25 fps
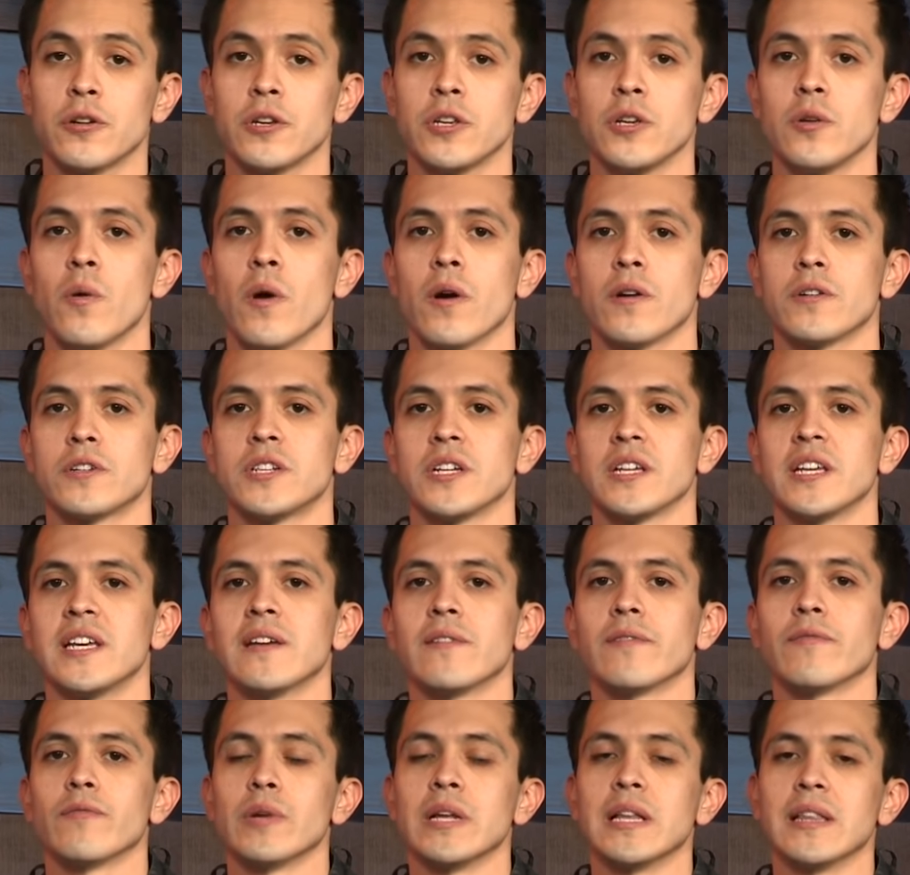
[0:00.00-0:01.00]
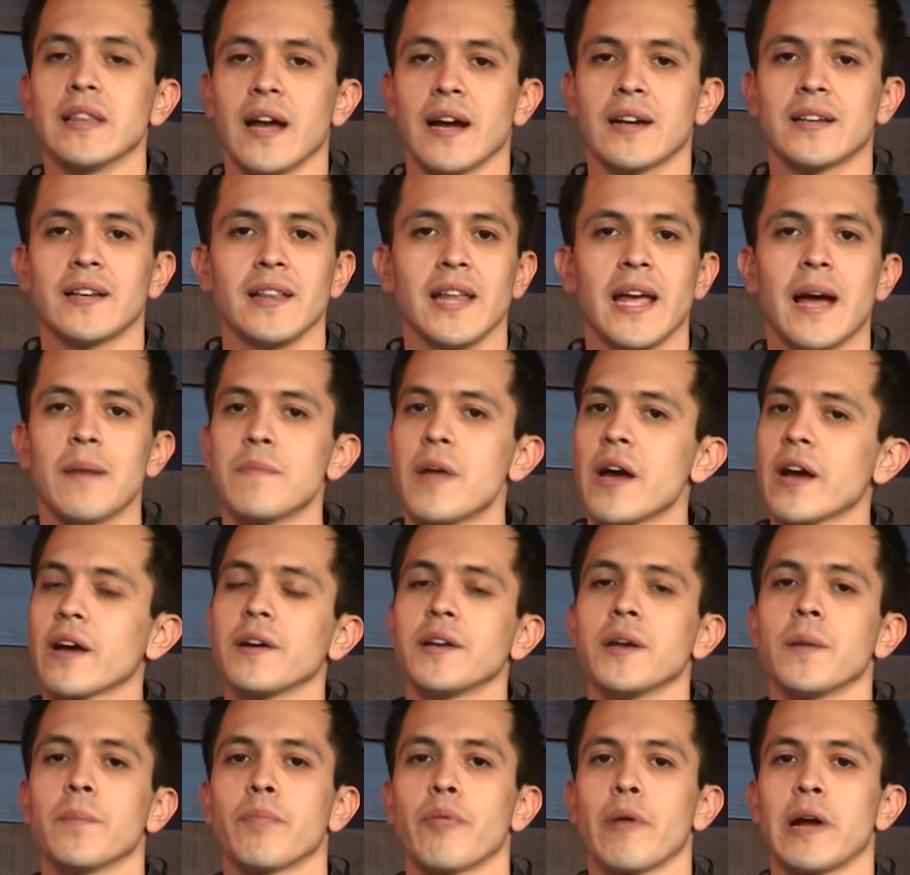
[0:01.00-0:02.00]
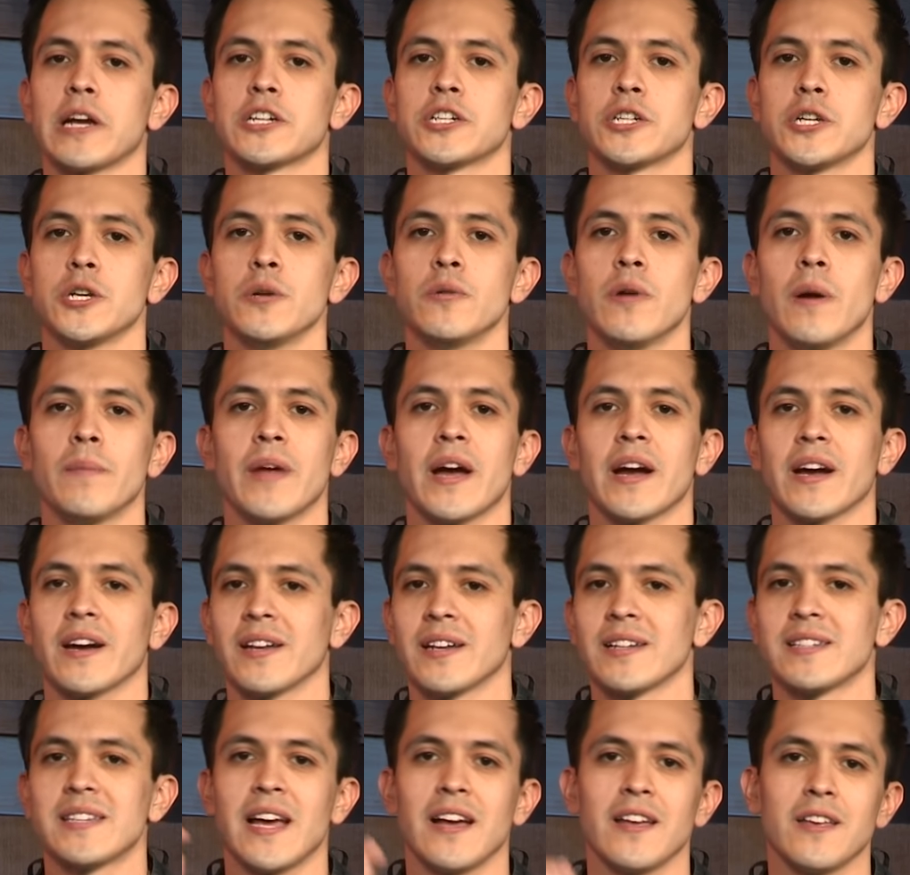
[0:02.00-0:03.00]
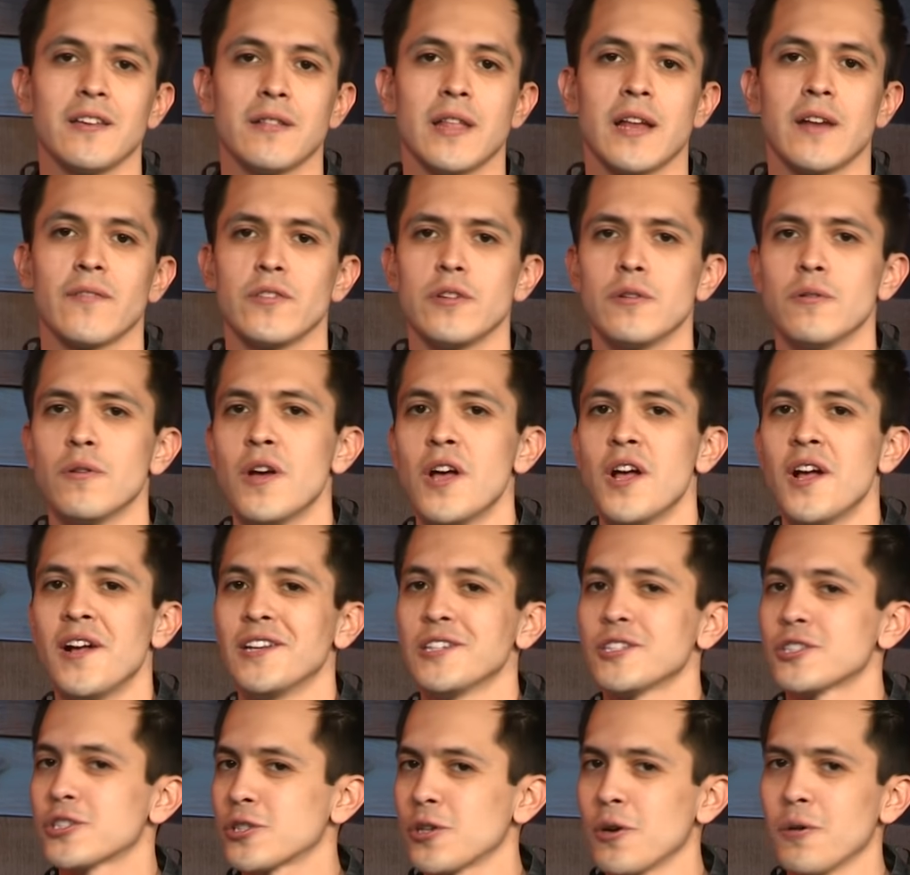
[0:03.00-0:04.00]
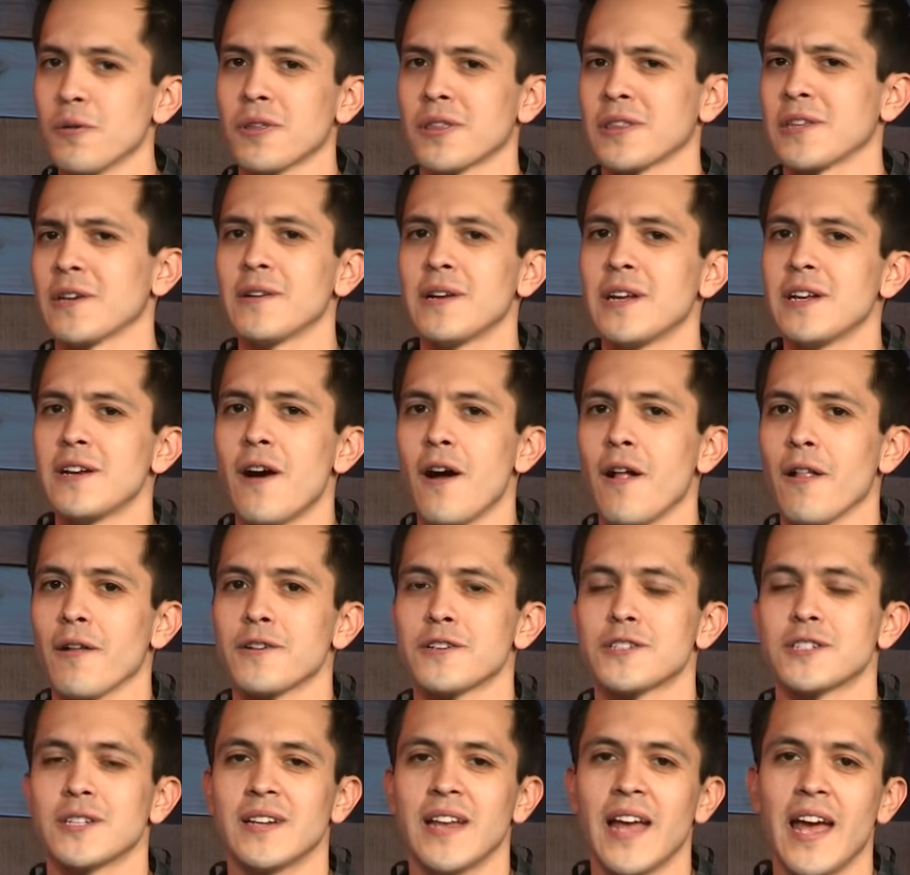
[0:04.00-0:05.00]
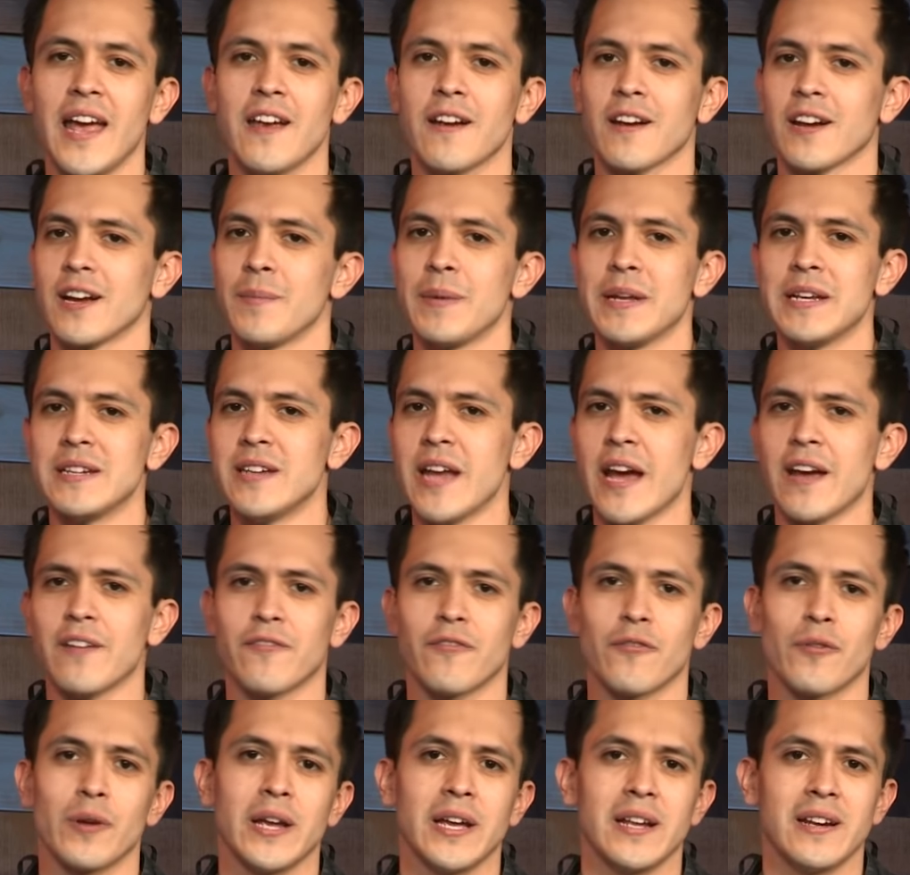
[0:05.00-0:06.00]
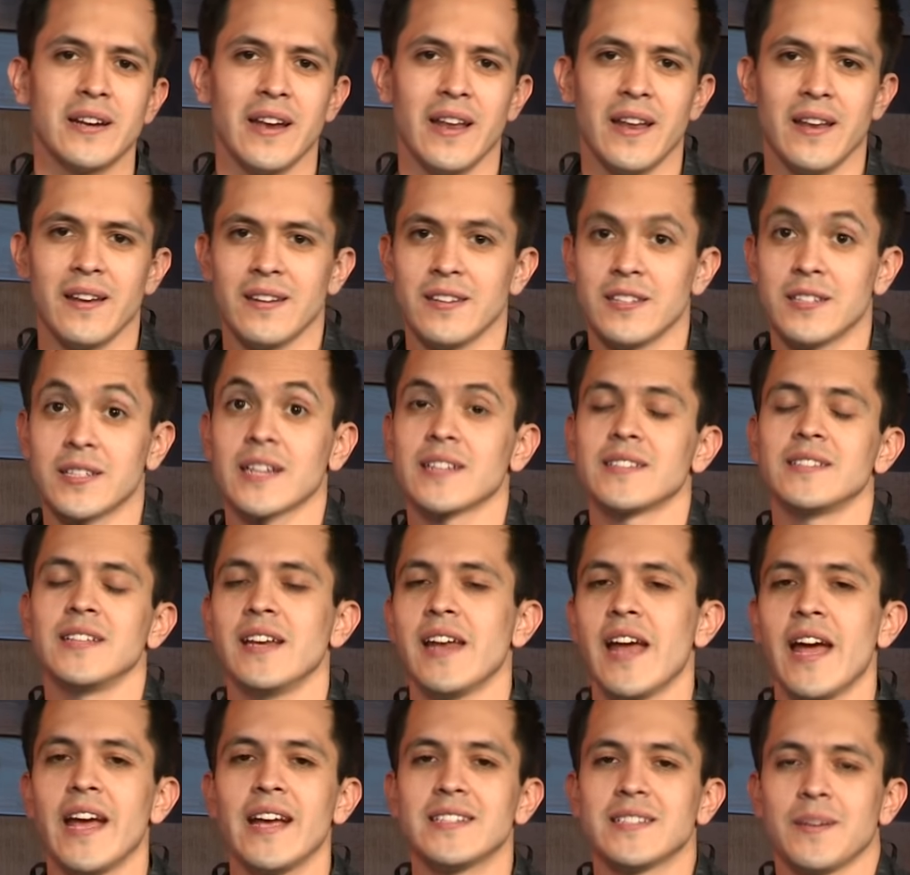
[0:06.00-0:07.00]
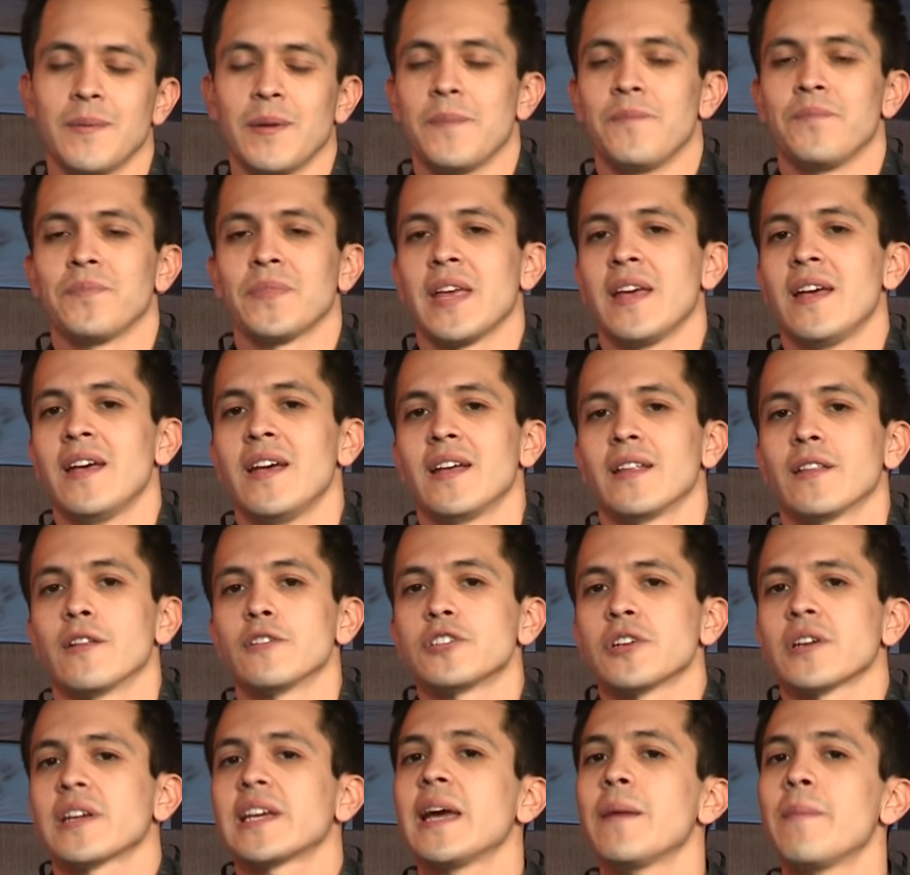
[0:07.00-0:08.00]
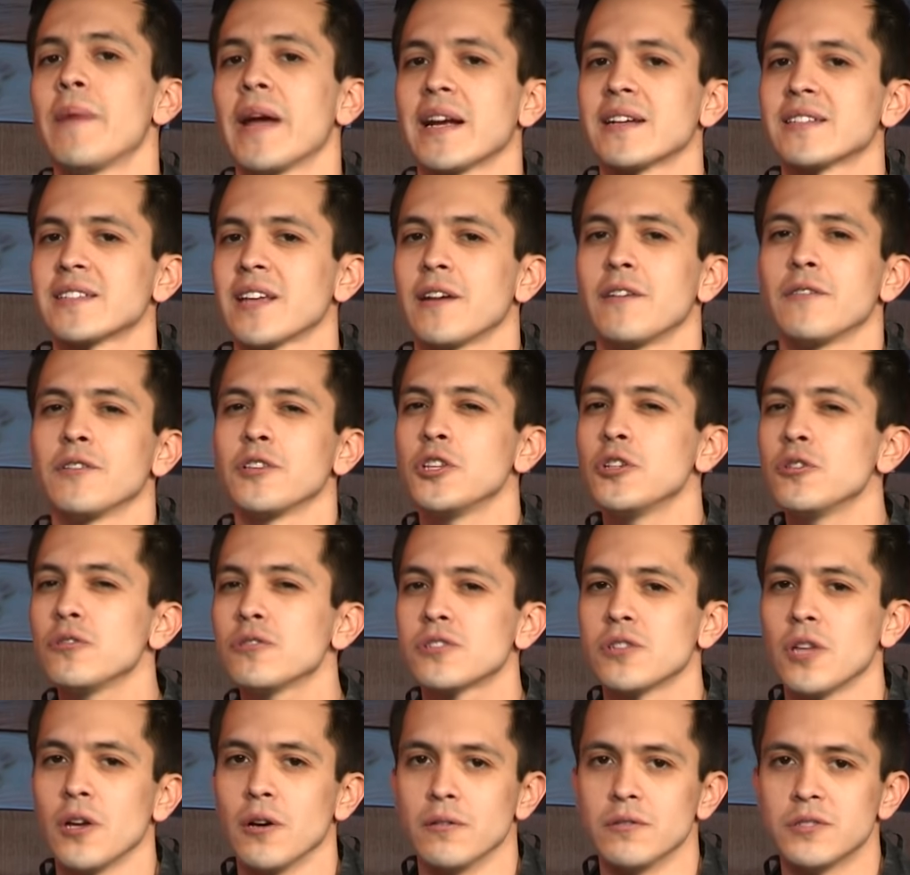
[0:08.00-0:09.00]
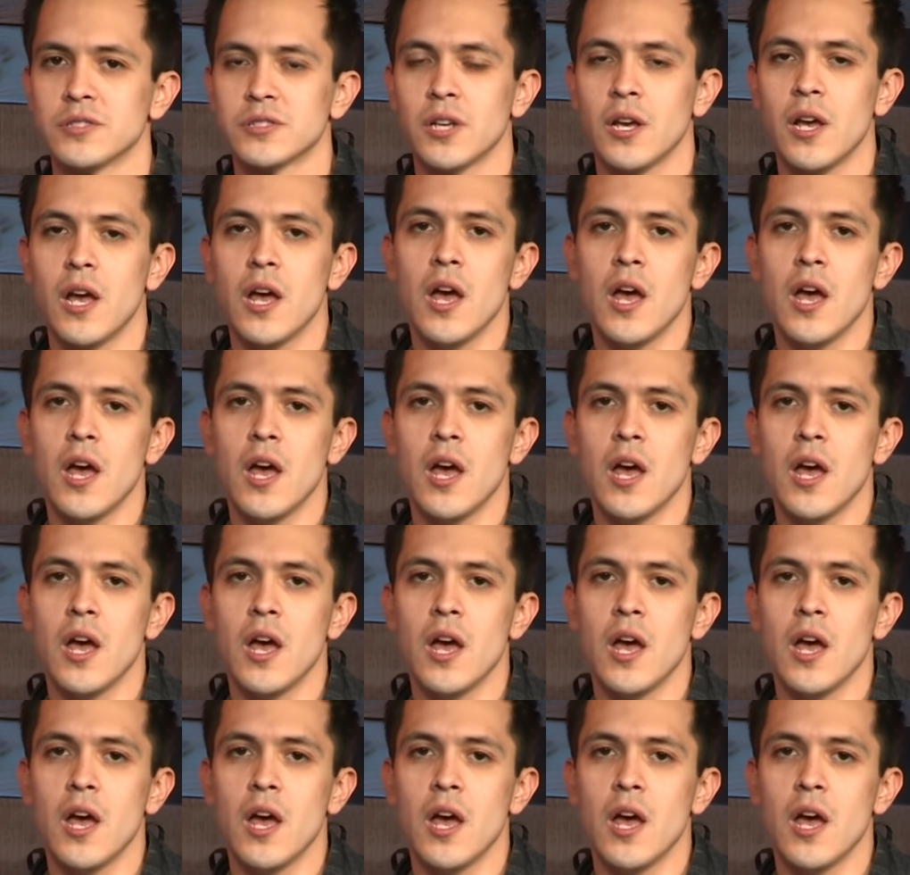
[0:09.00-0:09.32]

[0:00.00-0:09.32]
You aren't to give reluctantly. I'm not going to pressure you. I'm not going to tell you that if you sow $30 today, you're going to be debt free in 60 days. I mean, those are gimmicks. I don't use those.